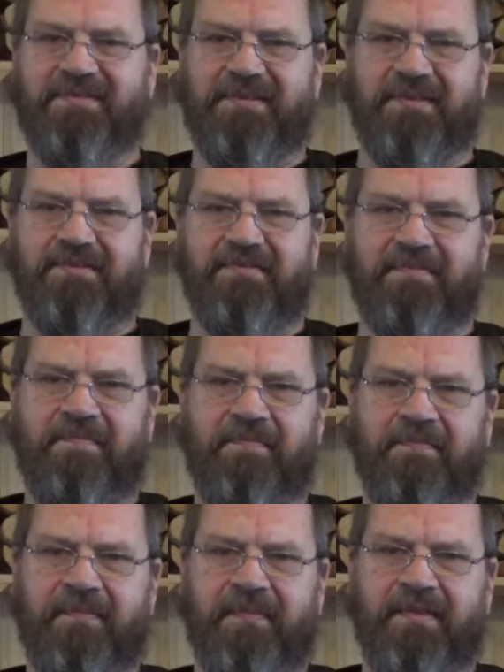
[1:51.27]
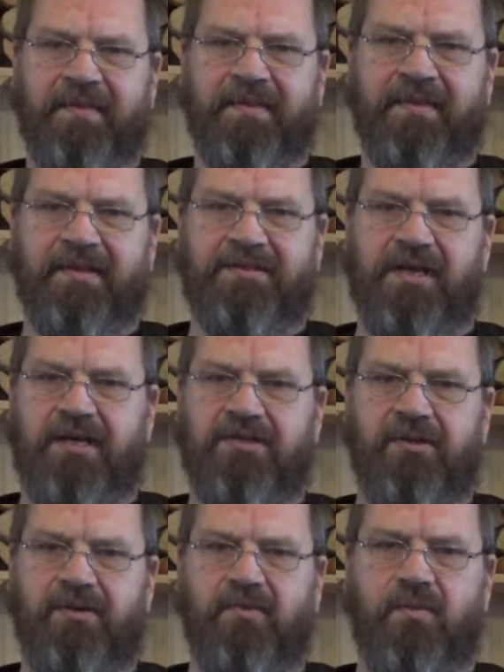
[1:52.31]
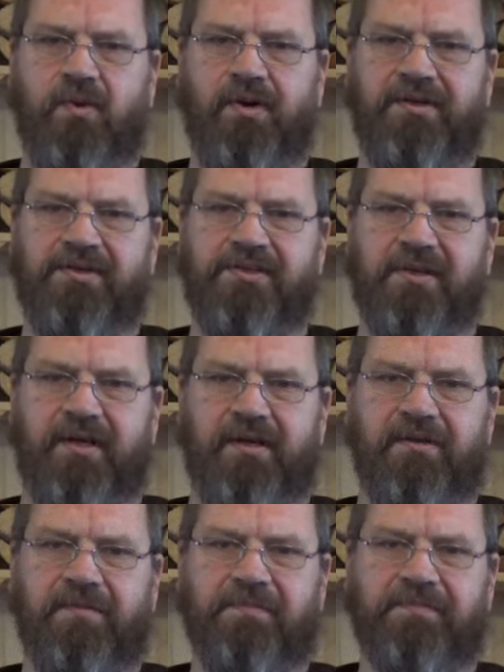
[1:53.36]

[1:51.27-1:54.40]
You know? That's actually a warning sign